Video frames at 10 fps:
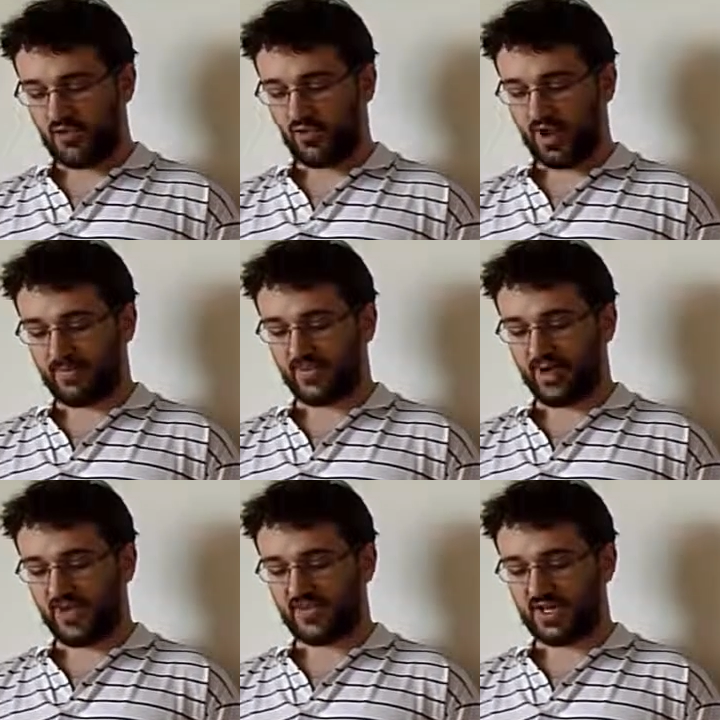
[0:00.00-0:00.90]

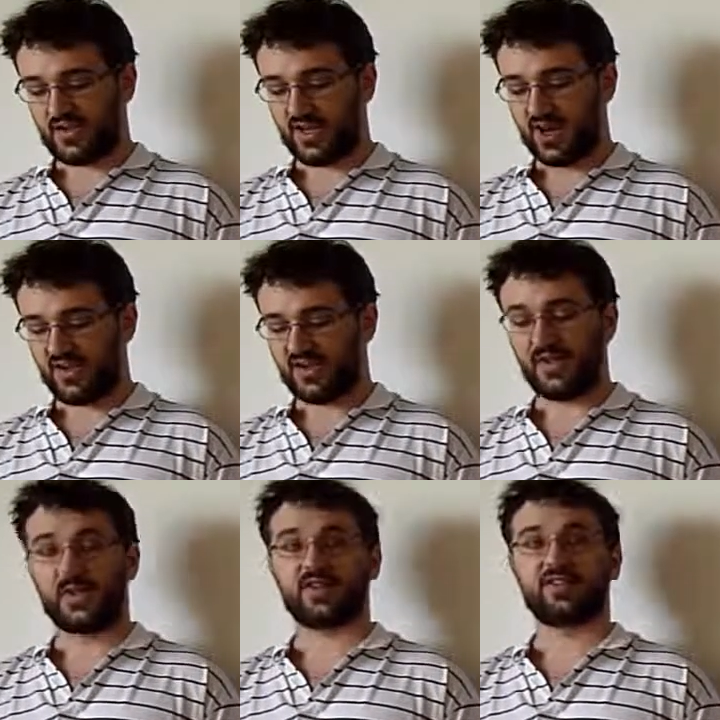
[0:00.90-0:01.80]
parameterizing the
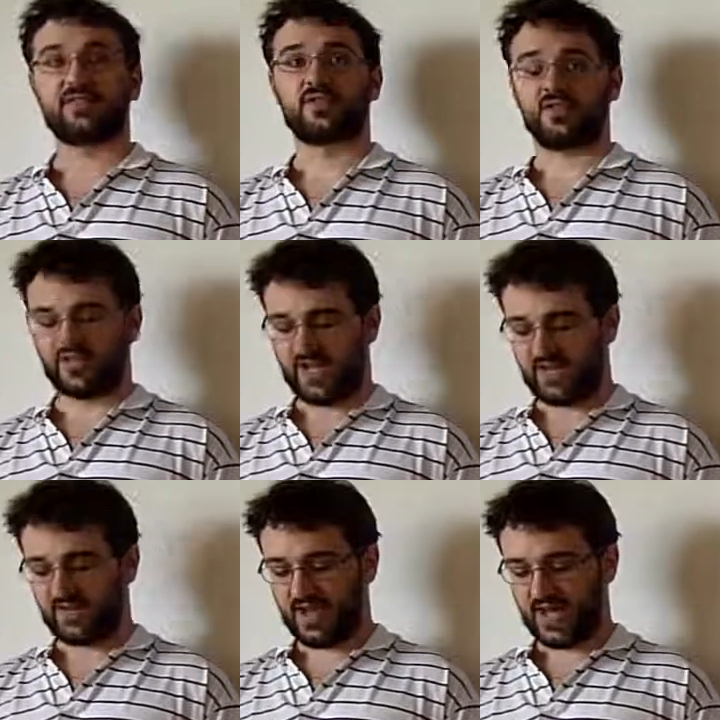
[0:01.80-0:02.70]
oxide thickness versus
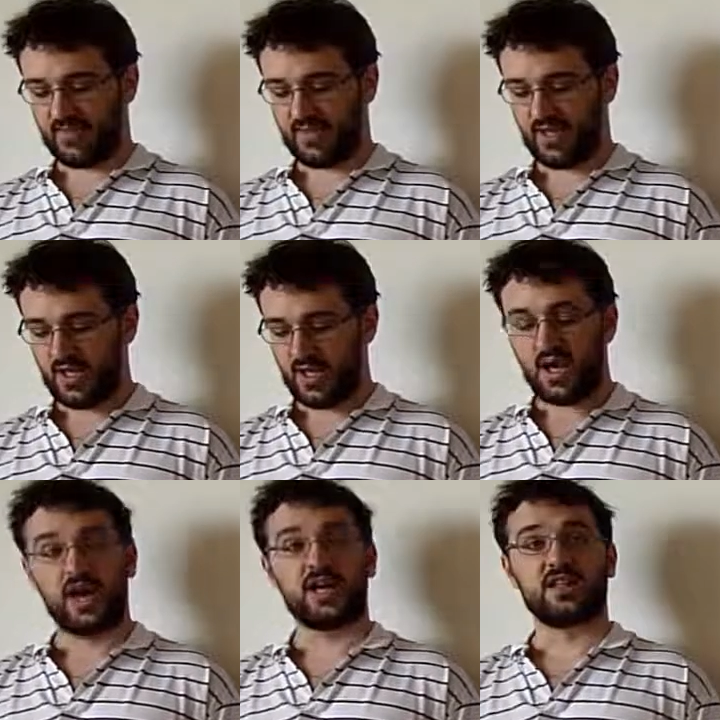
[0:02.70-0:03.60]
lifetime,
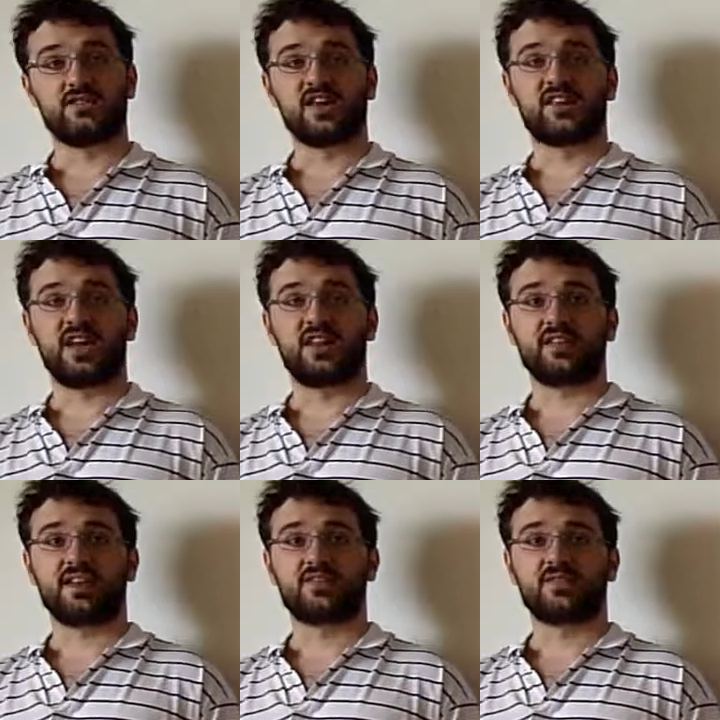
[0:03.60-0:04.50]
investigating
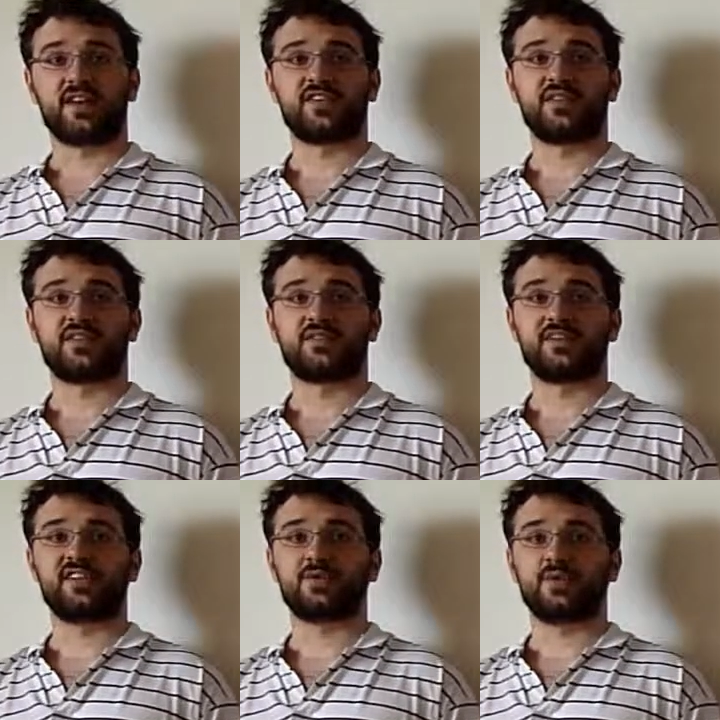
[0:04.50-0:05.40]
the interface
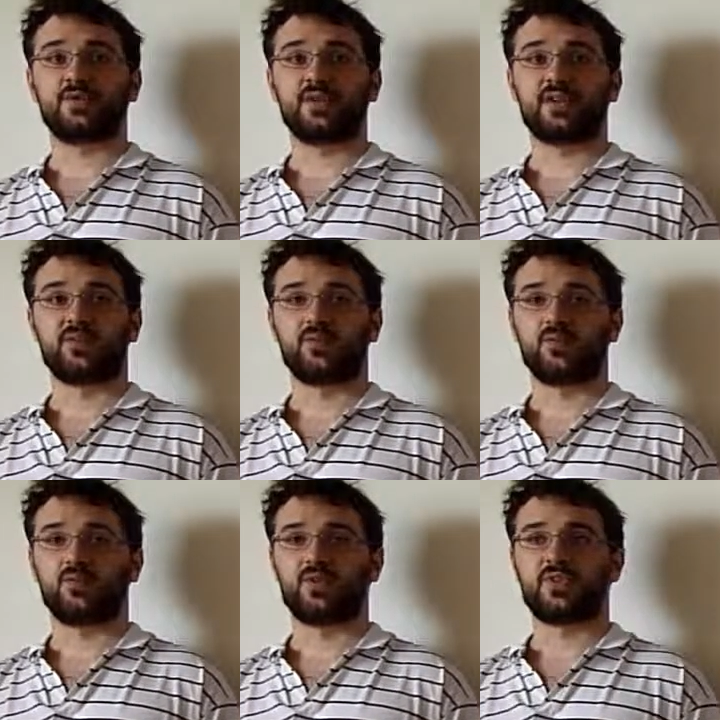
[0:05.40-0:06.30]

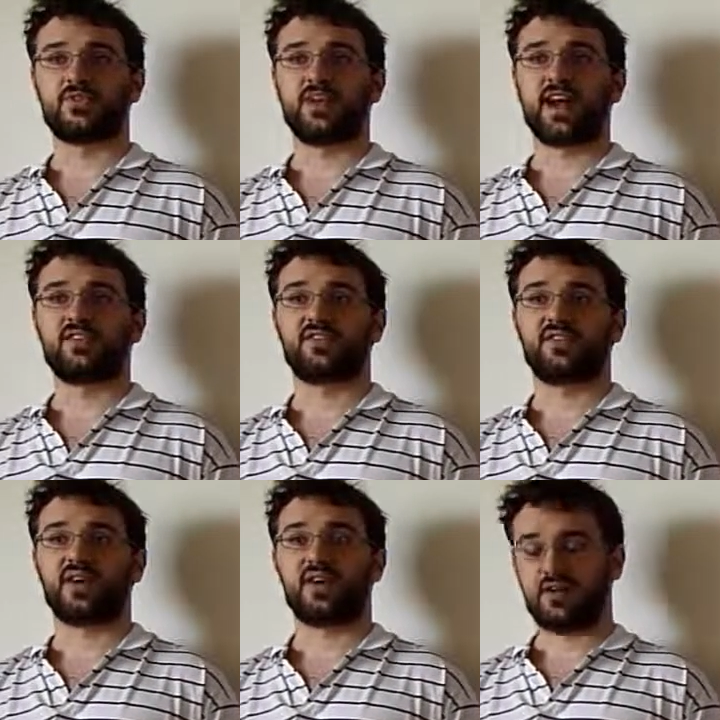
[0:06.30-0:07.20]
with
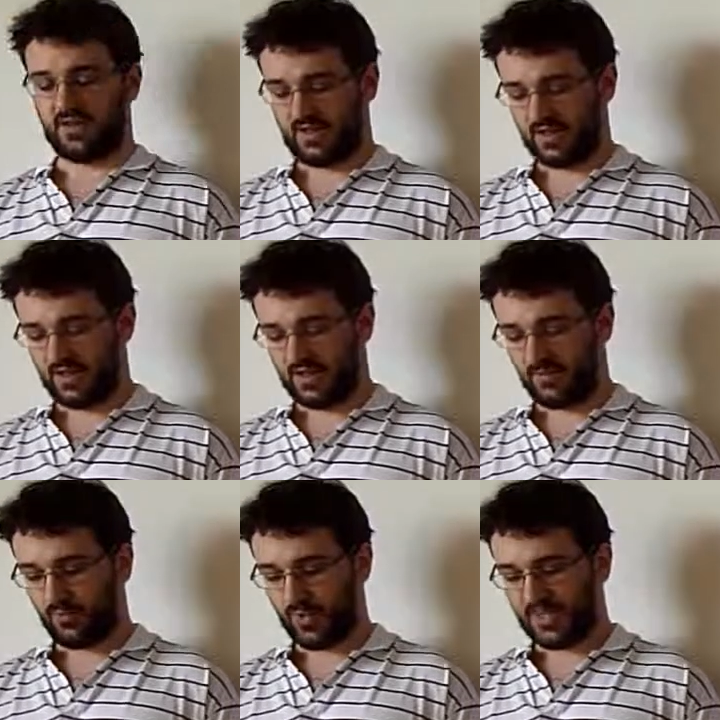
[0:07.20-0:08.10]
advanced
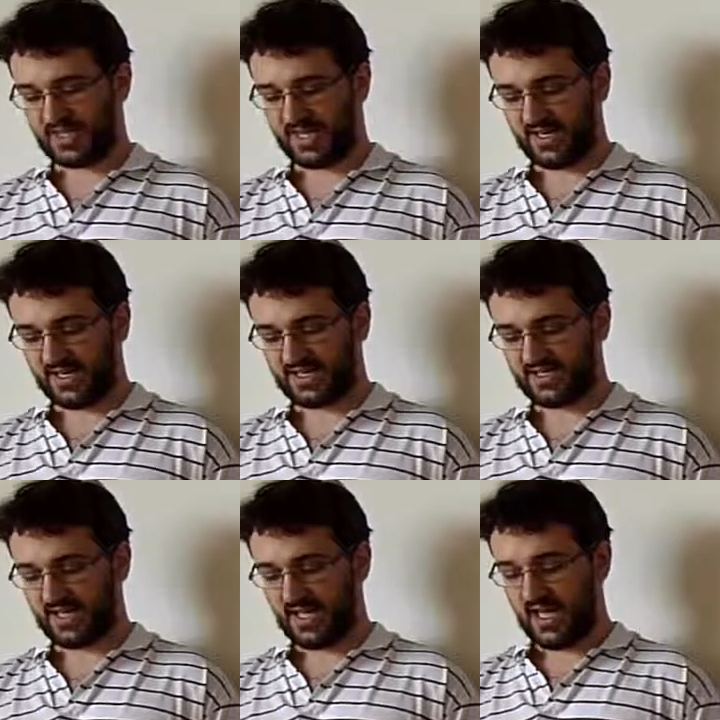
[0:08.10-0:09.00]
probing
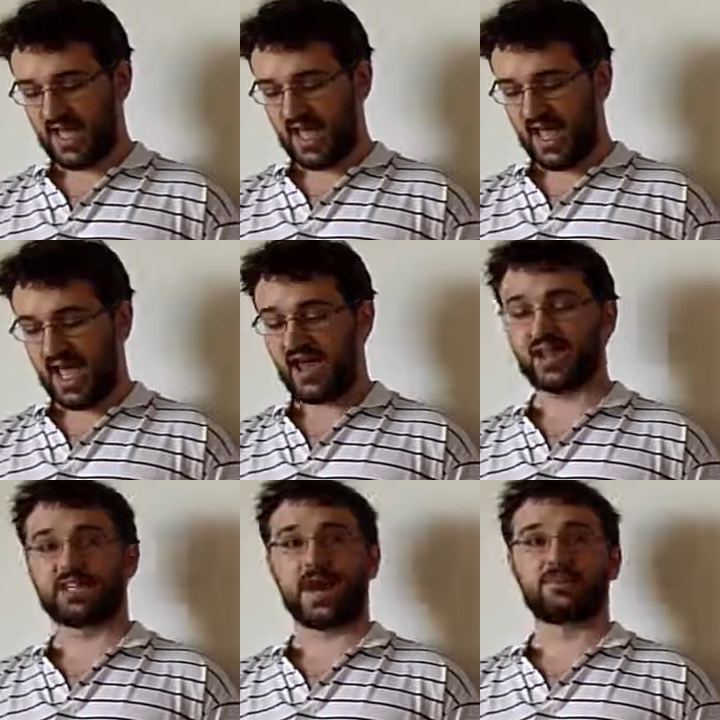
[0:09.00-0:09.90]
techniques, and
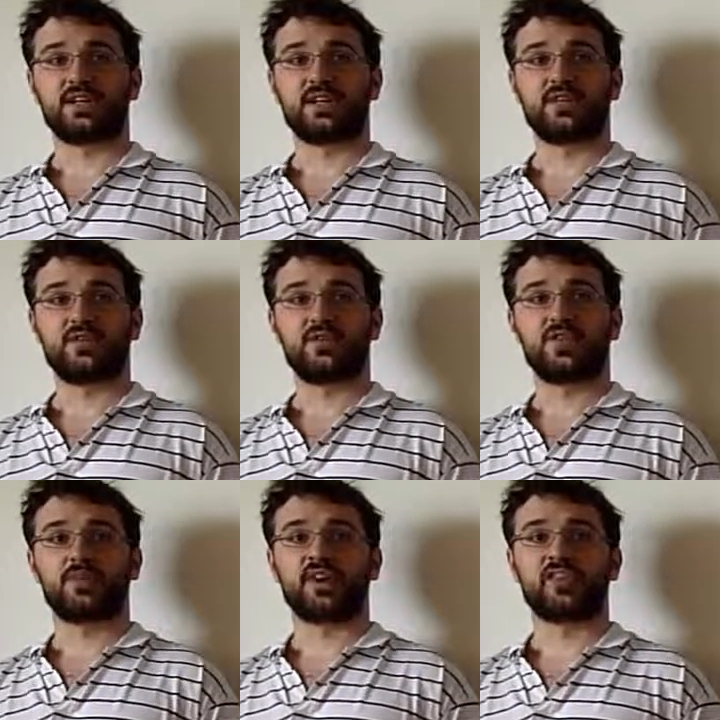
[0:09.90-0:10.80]
adapting
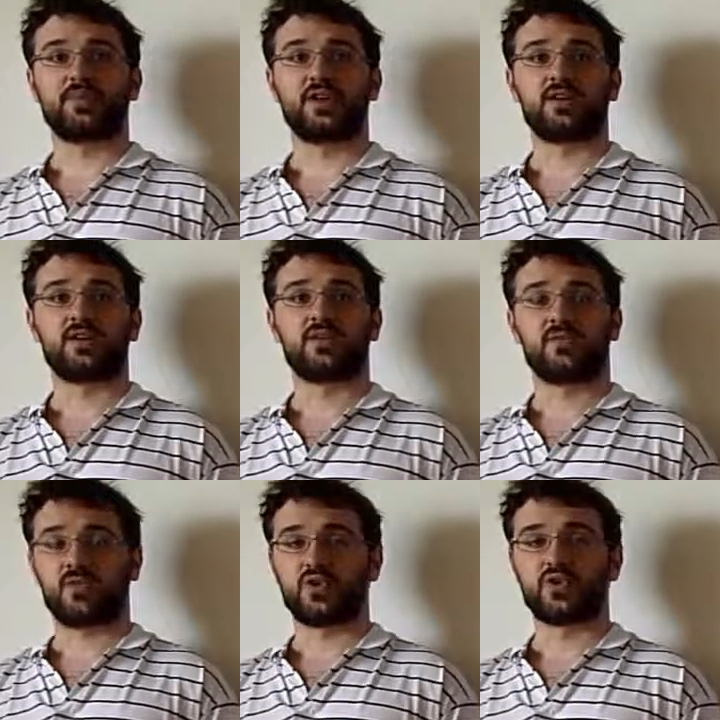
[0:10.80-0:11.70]
the recipe
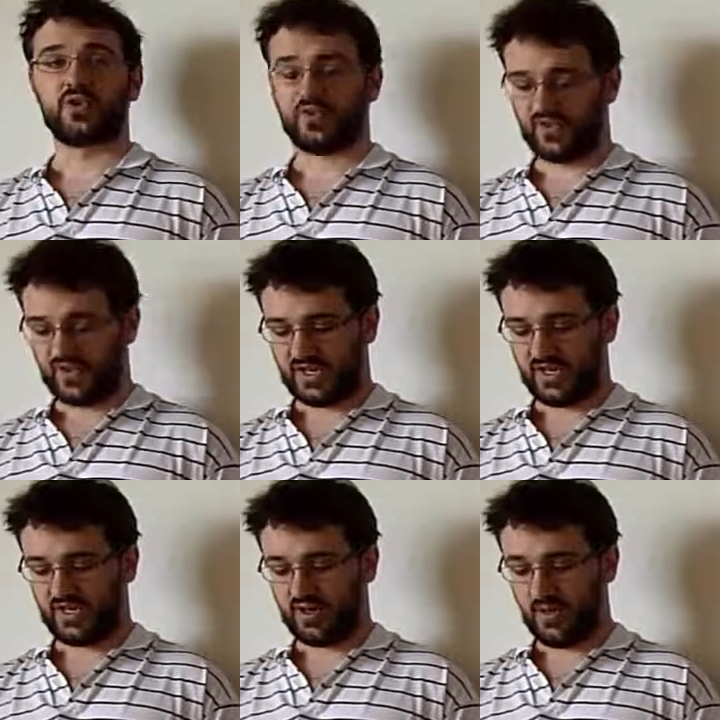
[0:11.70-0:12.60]
for use
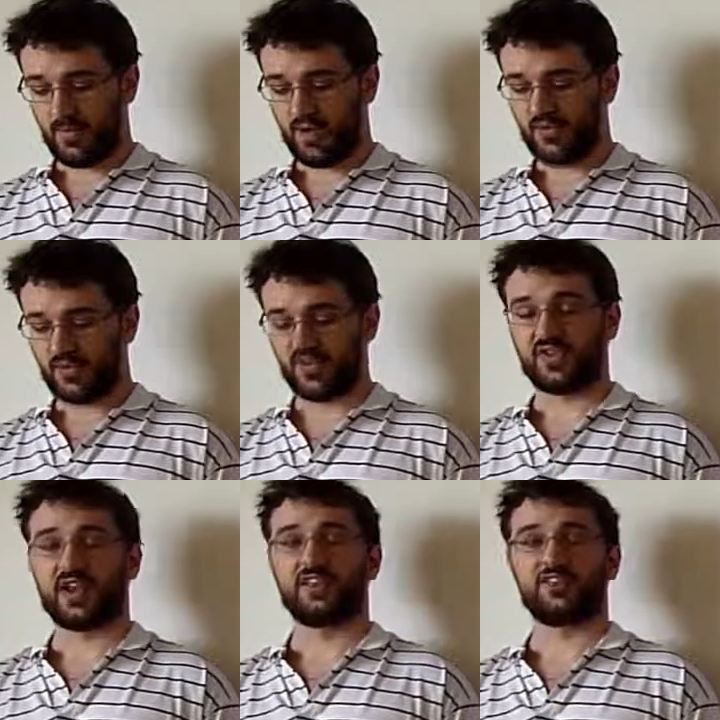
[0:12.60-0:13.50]
in
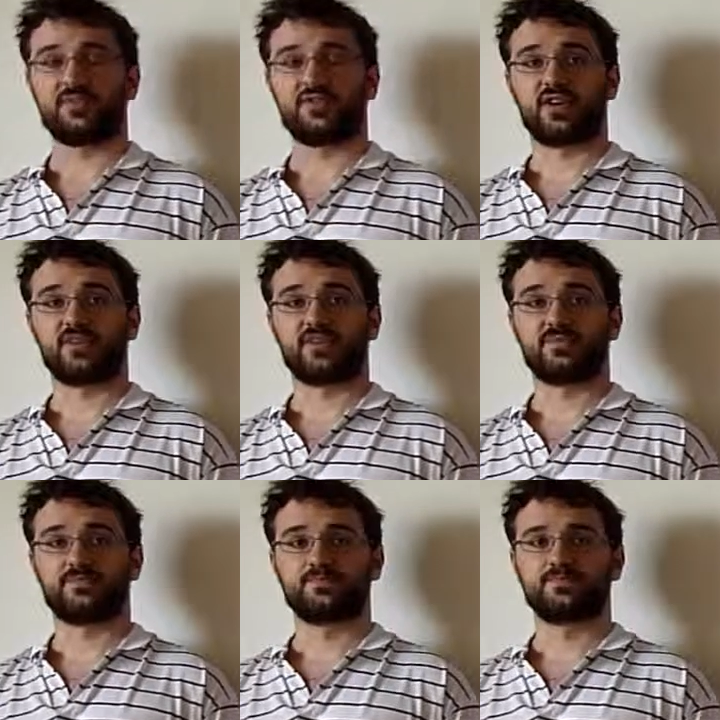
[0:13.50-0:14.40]
multicrystalline substrates.